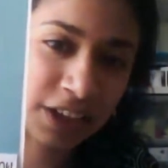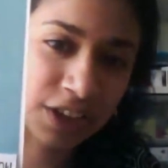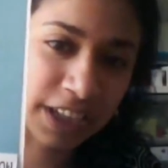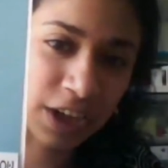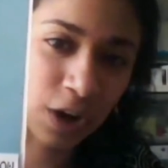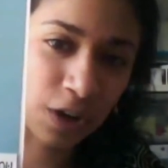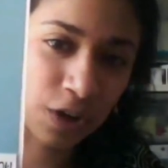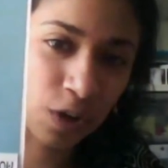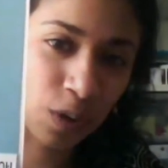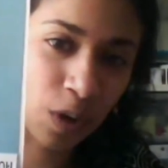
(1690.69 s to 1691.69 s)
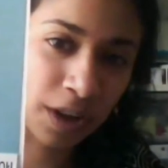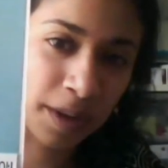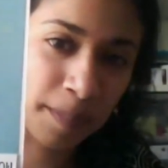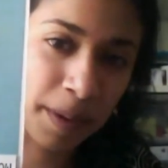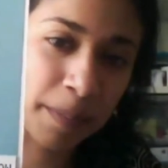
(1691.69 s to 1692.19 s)
actually also
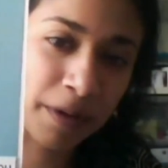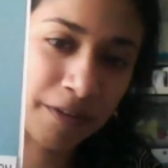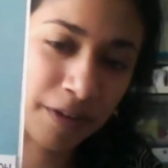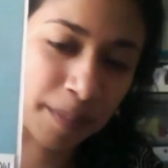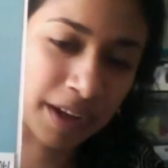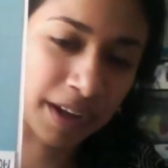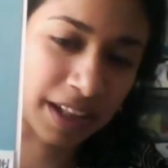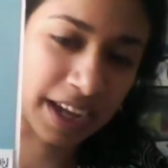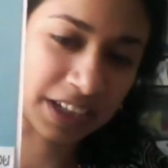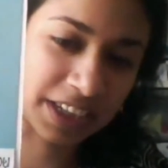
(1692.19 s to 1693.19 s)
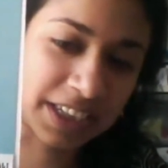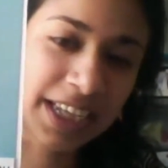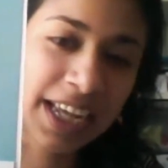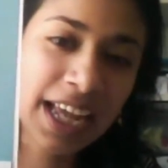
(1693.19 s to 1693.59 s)
on the paper from the collection,